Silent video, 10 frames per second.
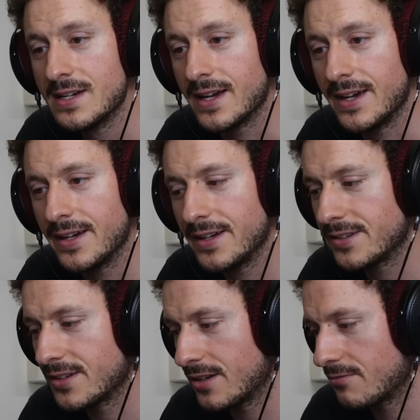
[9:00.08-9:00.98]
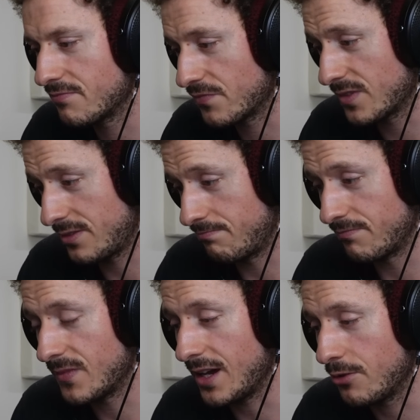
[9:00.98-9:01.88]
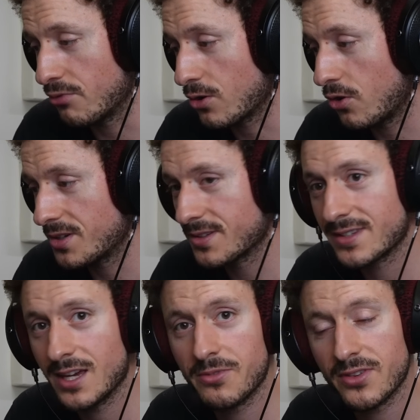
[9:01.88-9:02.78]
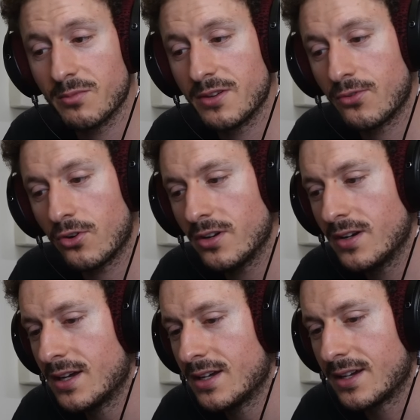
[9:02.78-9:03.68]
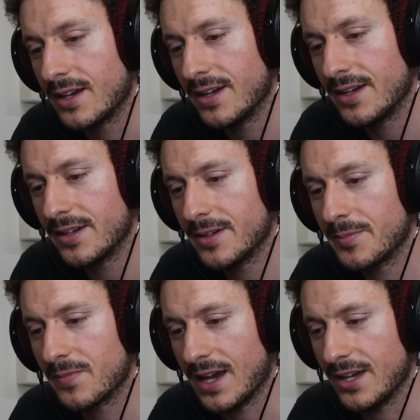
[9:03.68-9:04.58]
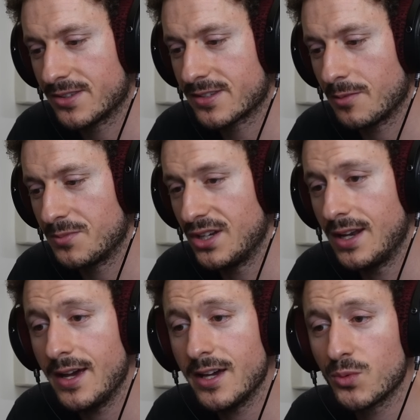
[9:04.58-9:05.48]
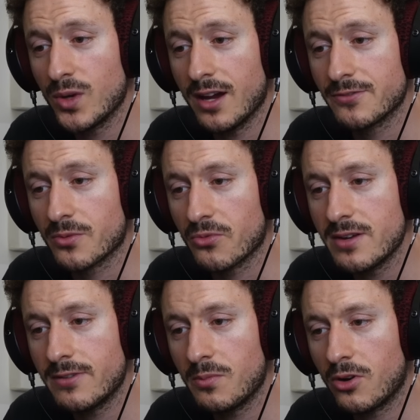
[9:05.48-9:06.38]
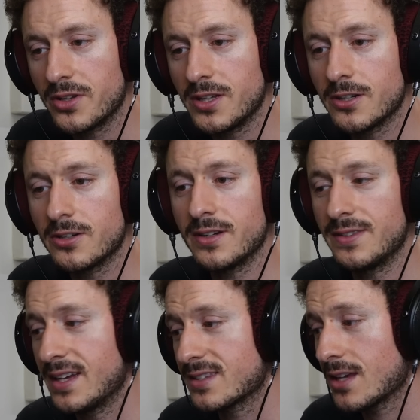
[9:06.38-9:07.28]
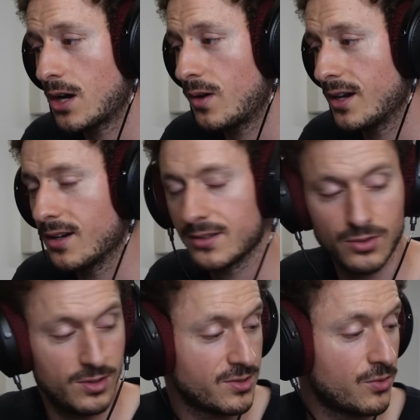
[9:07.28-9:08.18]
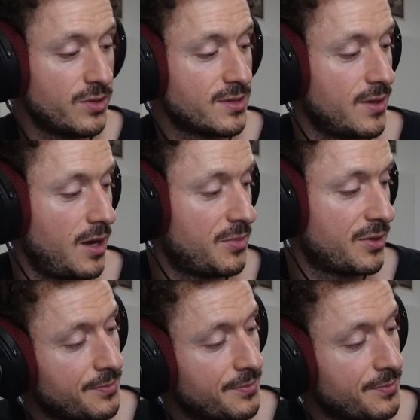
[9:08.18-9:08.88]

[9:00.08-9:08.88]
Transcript: And I recorded the same thing before, added some delay. We have some reverb on here, and that's how I got to this chord step.